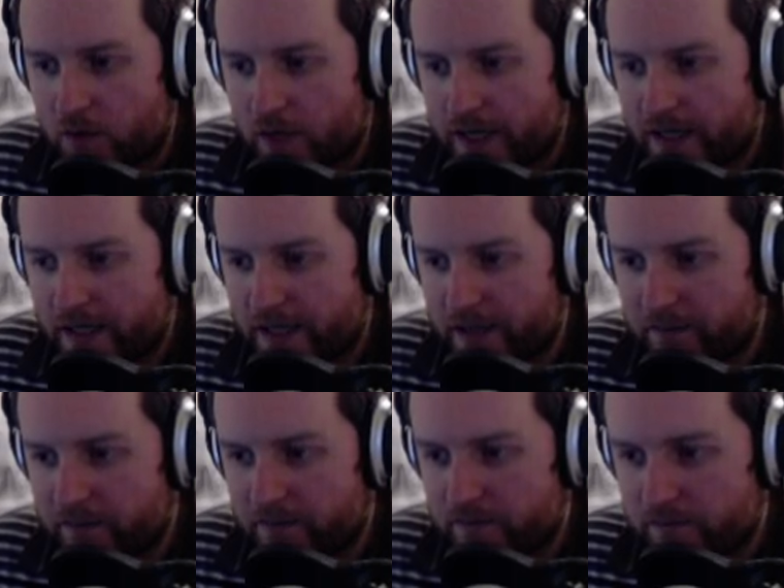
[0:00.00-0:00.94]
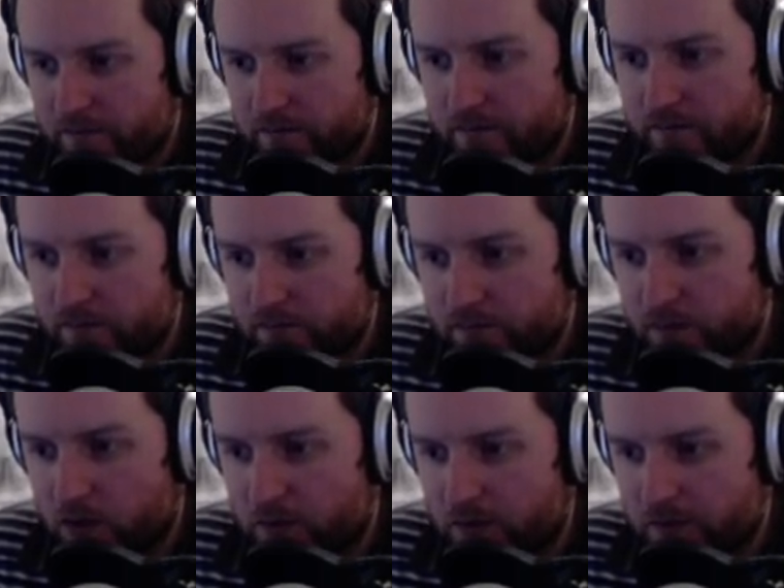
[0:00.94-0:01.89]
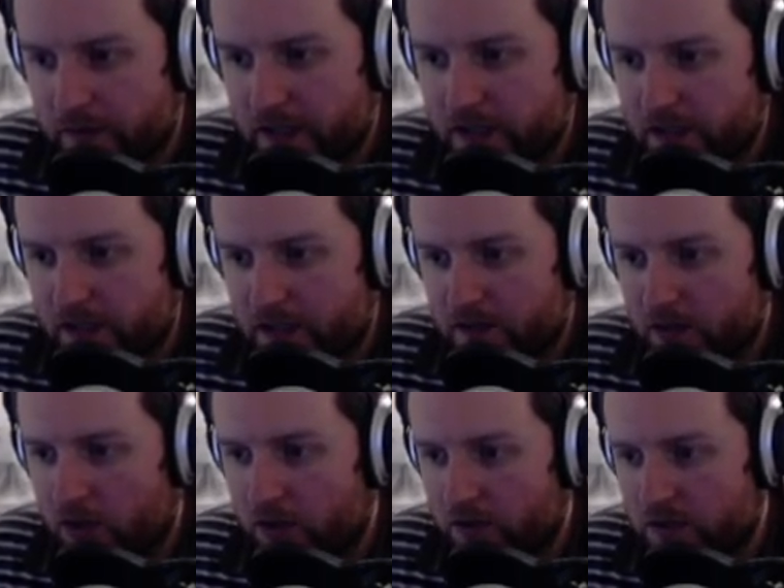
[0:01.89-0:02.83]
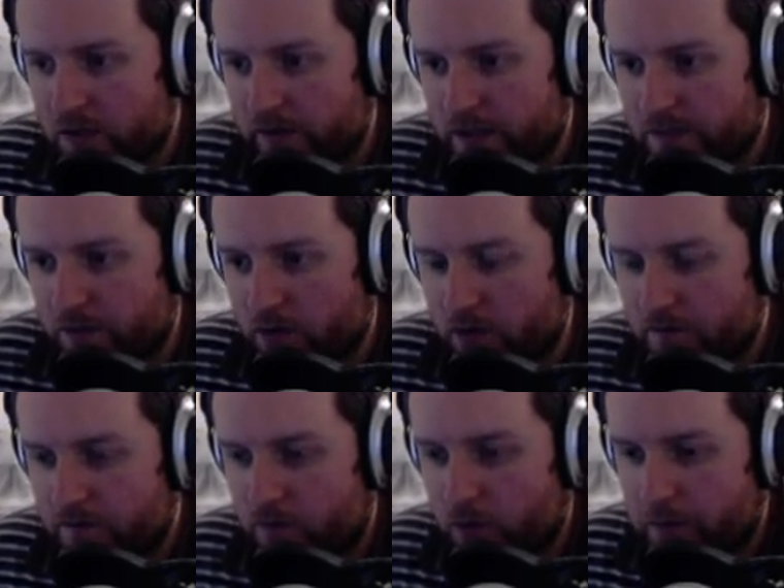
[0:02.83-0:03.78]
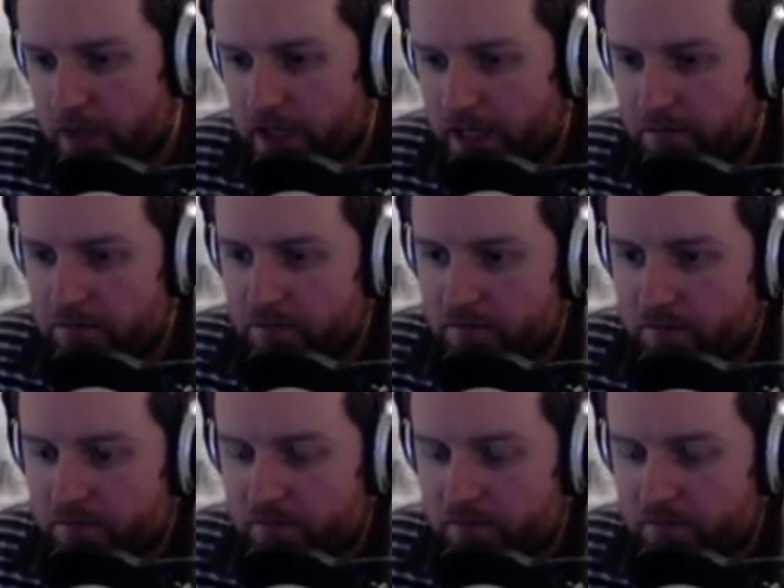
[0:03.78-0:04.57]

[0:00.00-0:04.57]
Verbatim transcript: What, in-game? Yeah. Almost midday. No, no, sorry, it's 4, 4 p.m.